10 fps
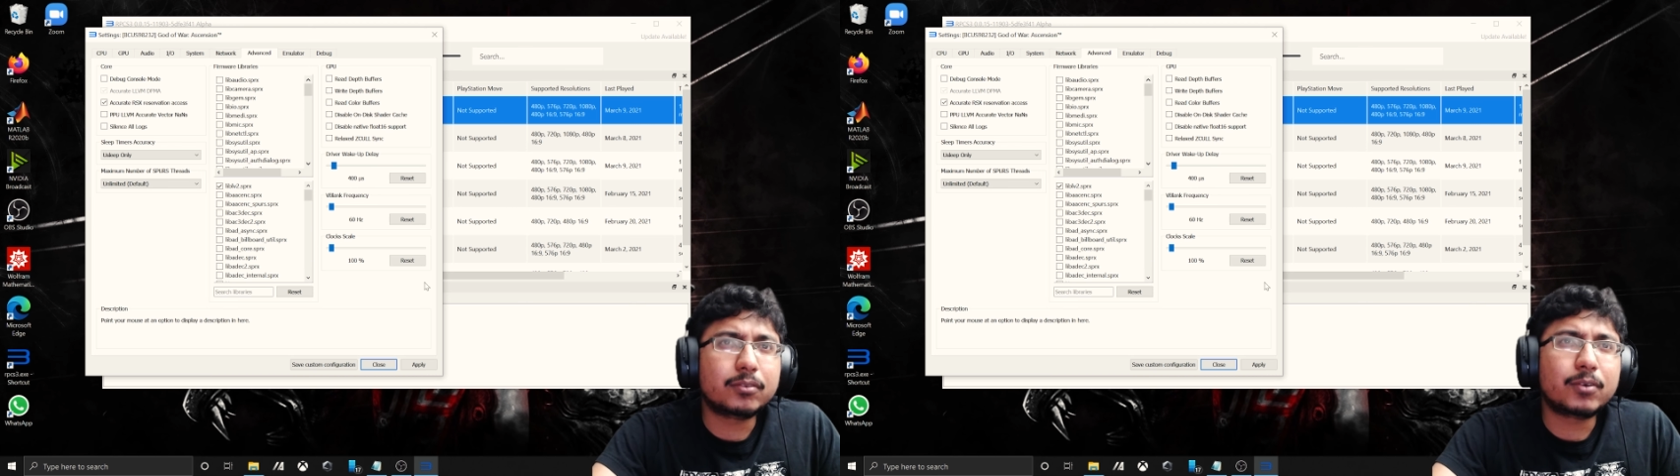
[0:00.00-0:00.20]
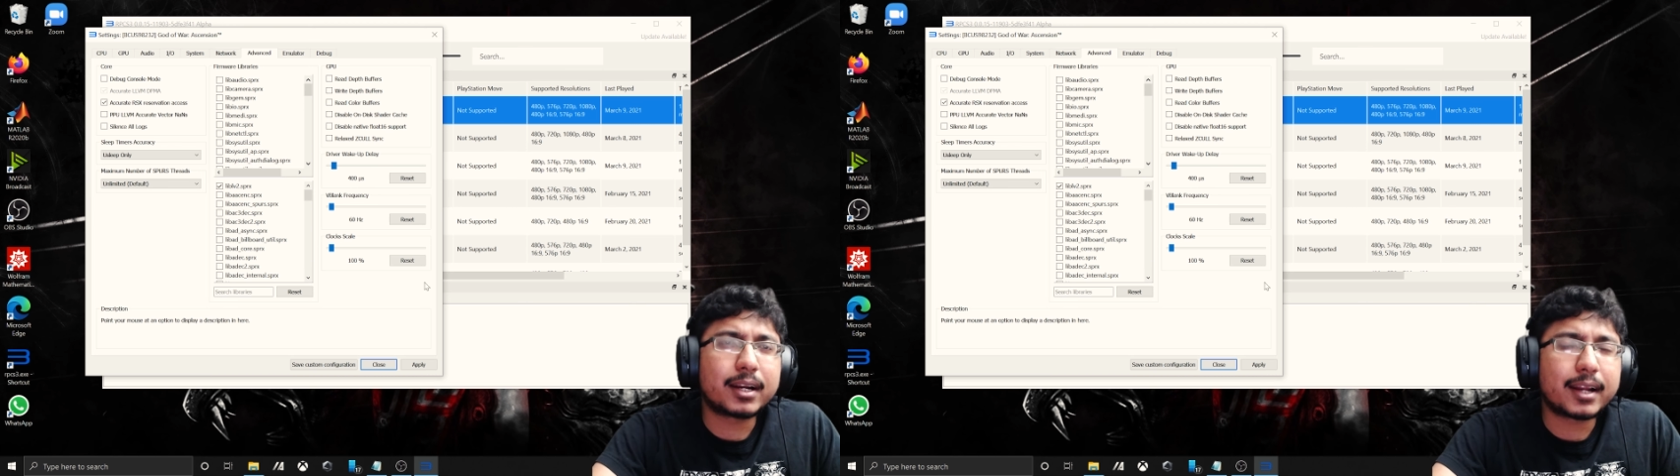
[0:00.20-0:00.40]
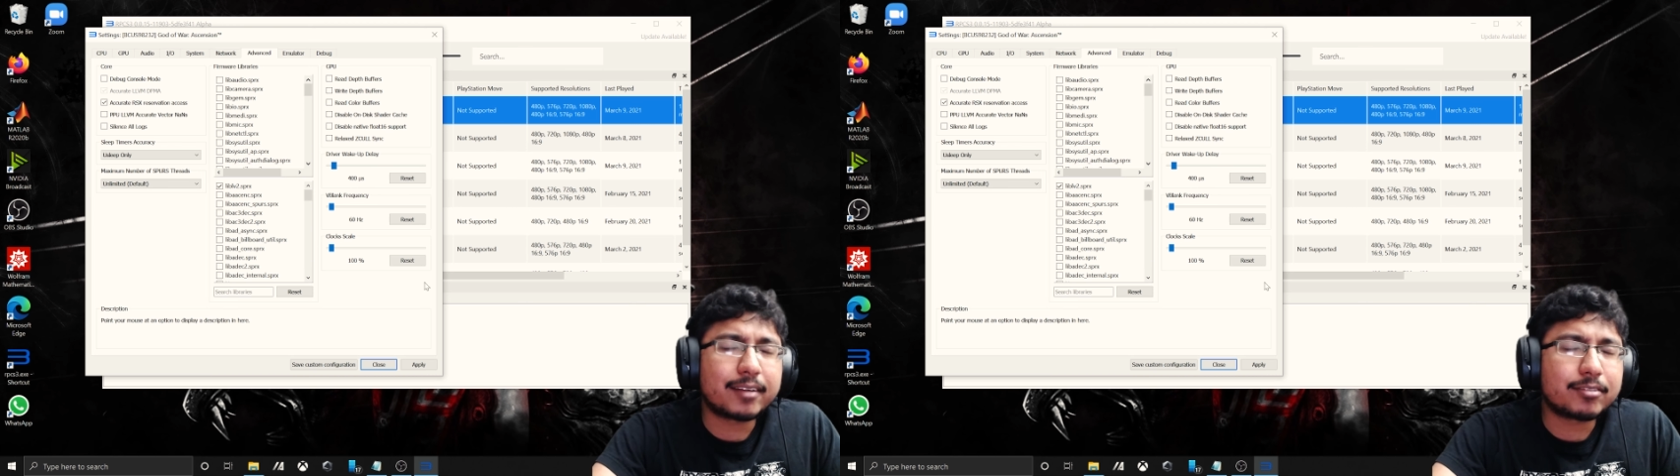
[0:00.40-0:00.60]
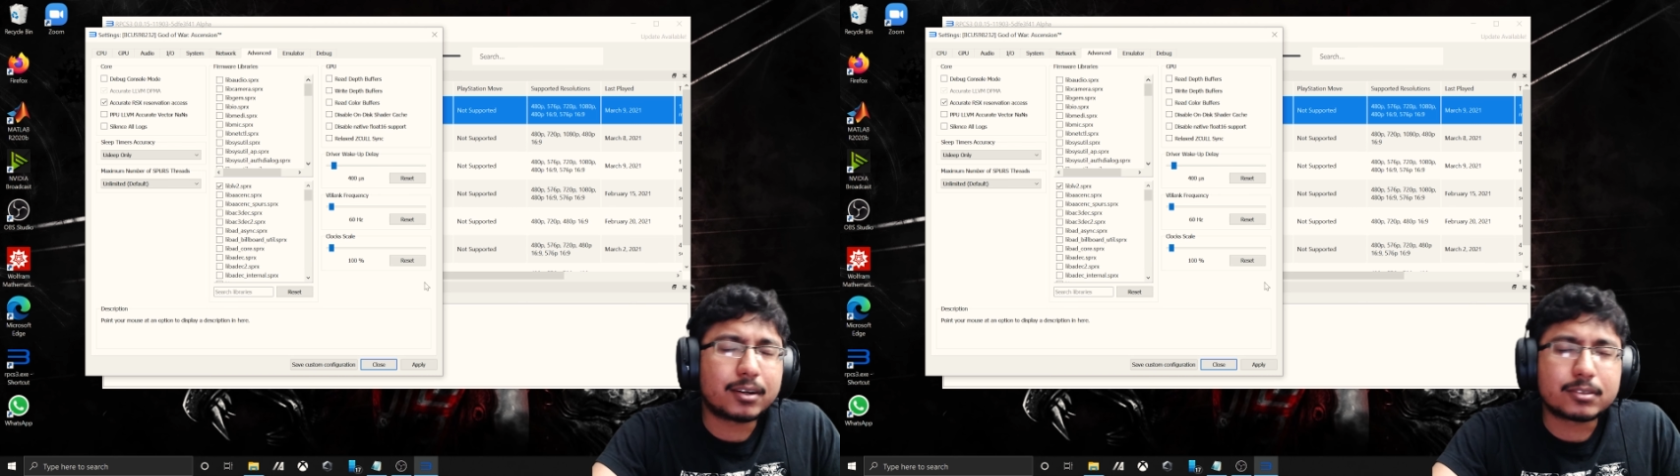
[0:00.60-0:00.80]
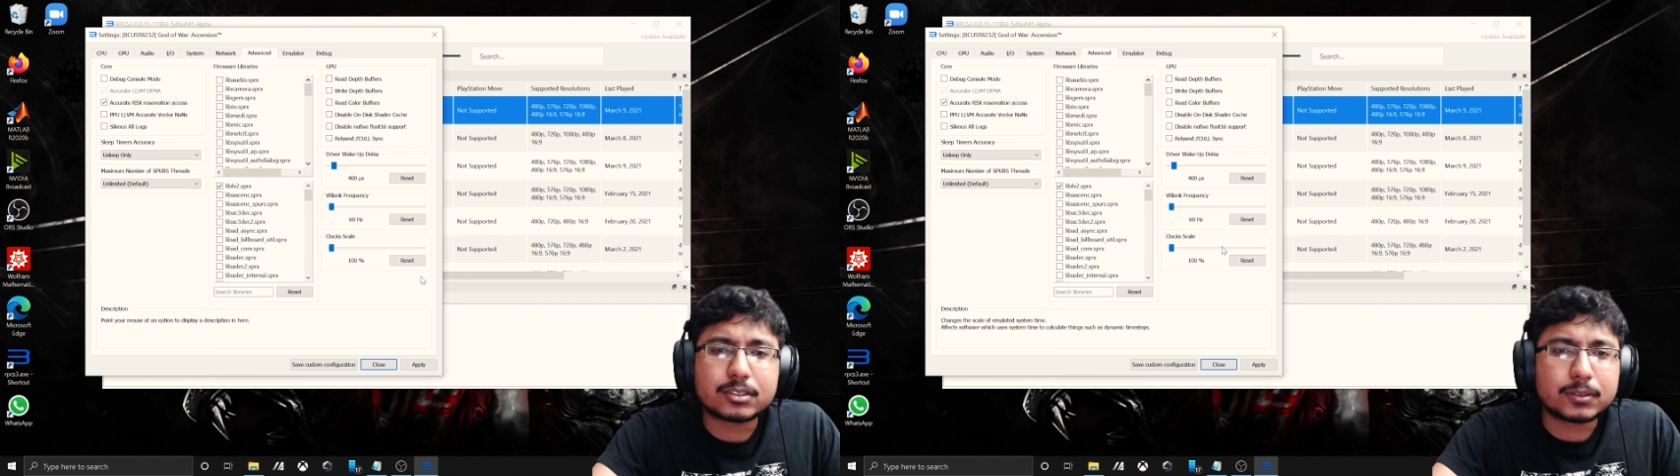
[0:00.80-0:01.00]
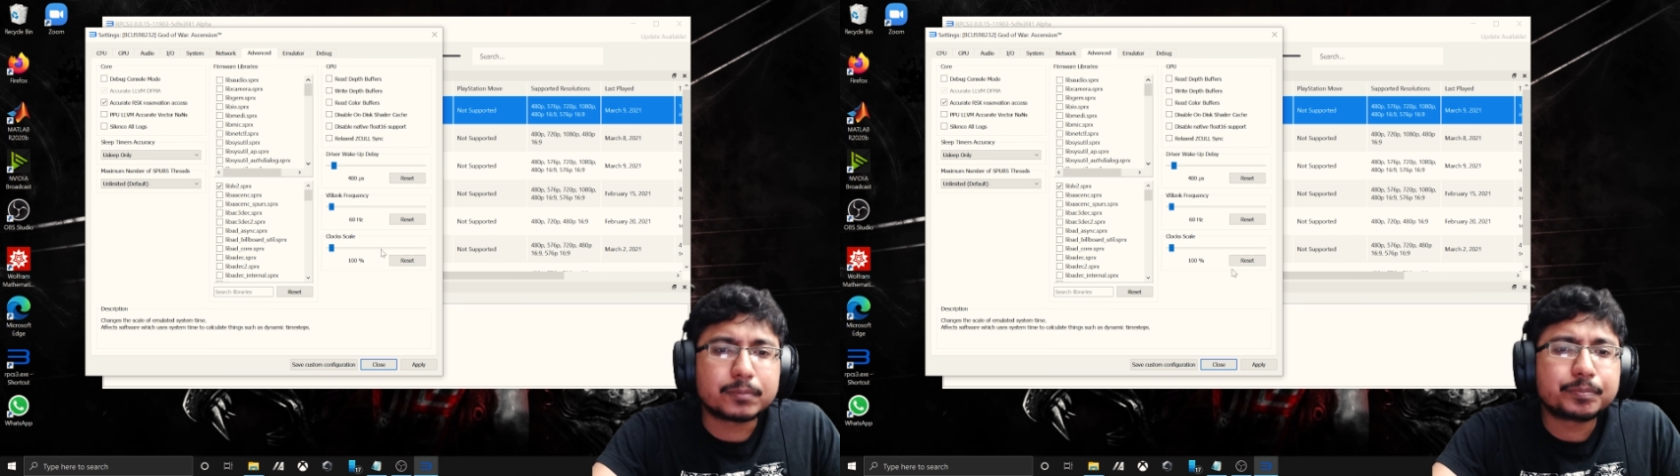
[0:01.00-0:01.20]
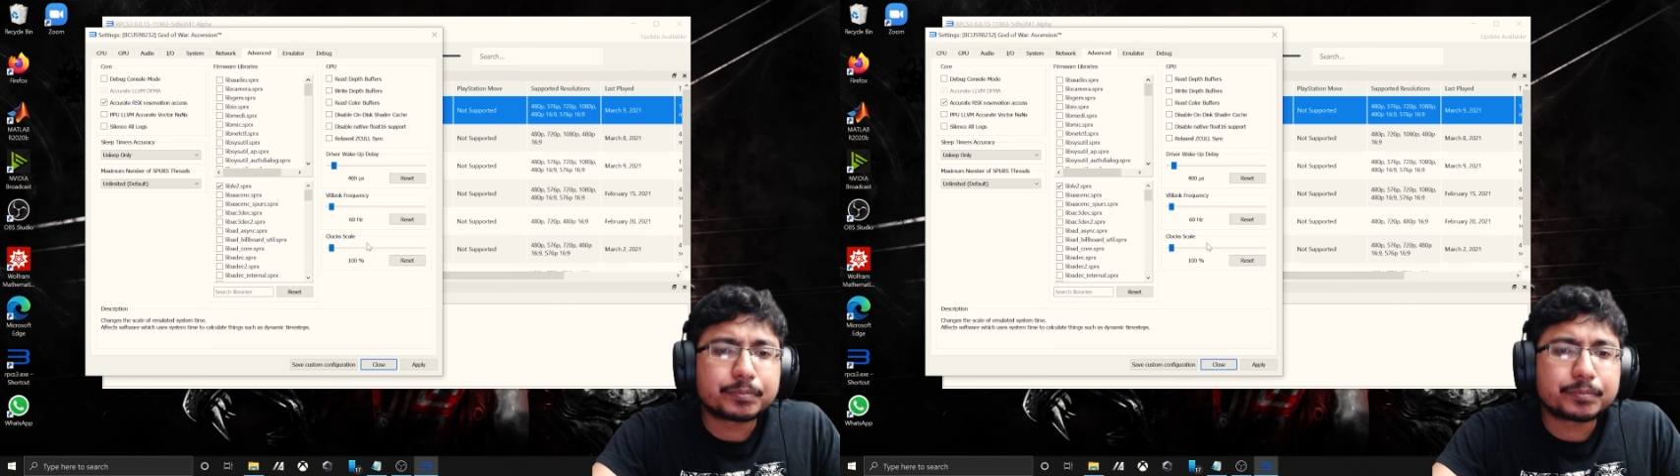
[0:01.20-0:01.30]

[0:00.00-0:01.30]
1.5 hours, so.